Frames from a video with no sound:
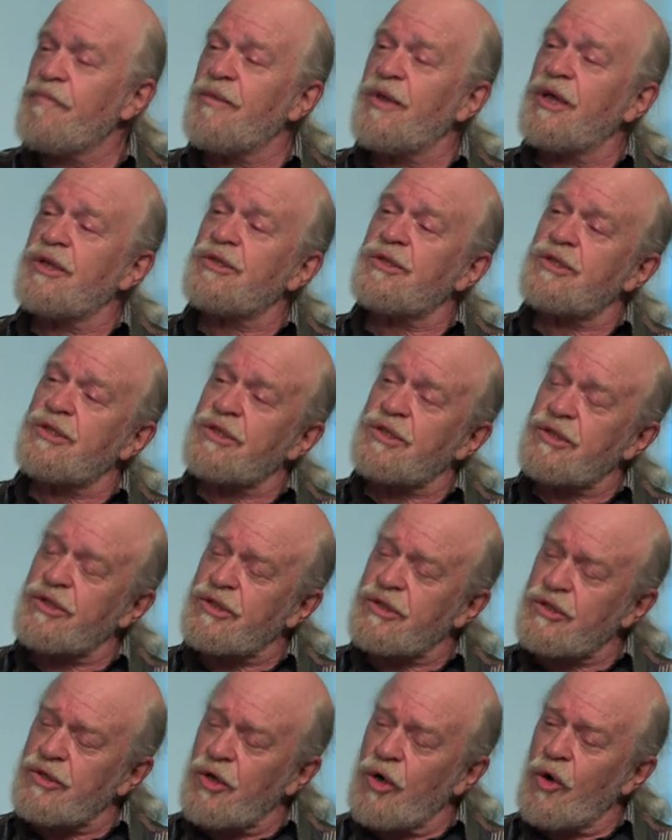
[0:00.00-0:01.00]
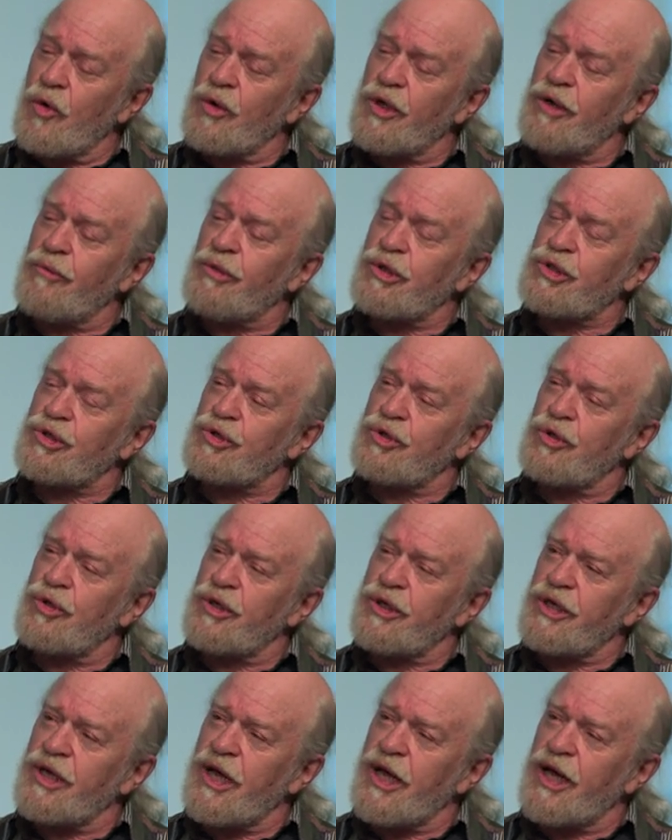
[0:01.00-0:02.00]
that slowly but
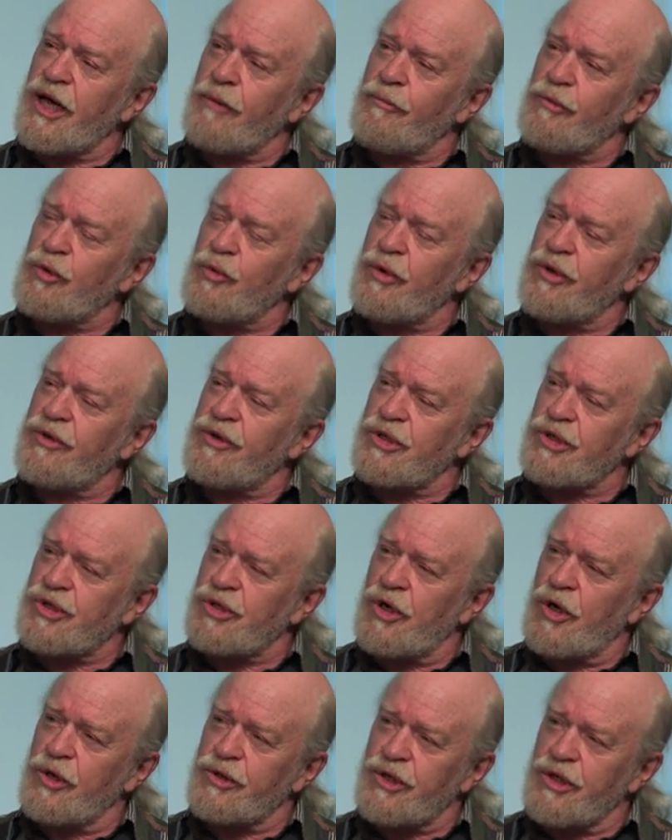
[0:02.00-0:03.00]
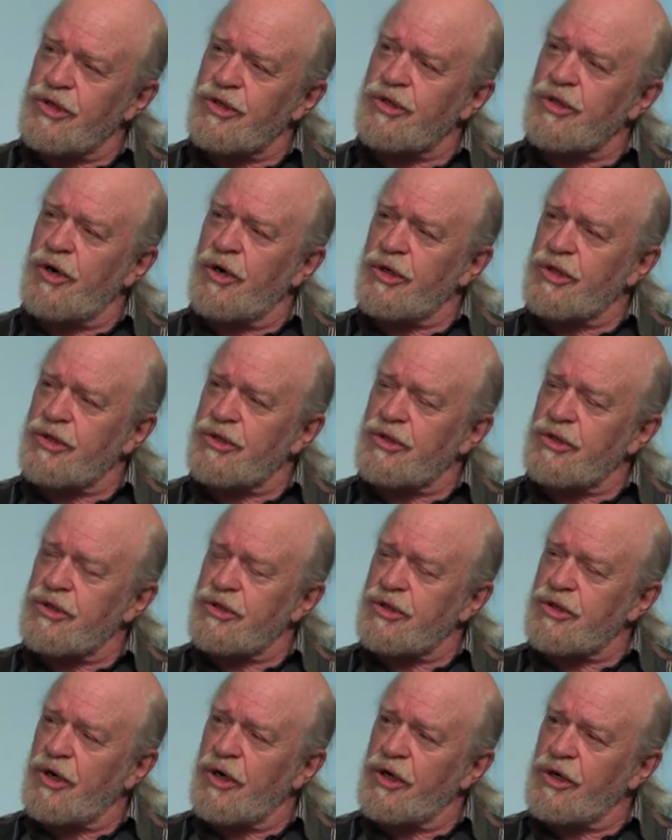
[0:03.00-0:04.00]
surely ebbed with the SALT and
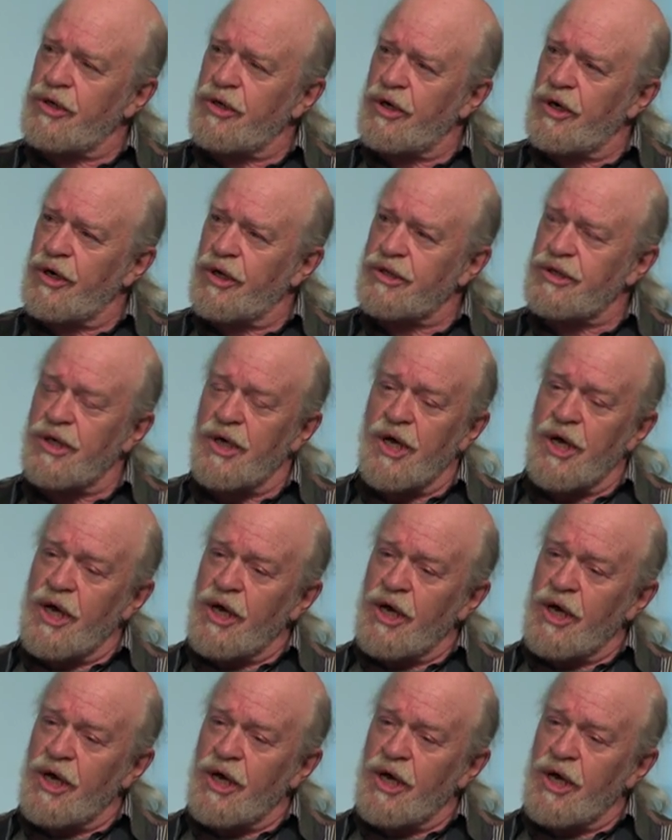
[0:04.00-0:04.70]
START talks.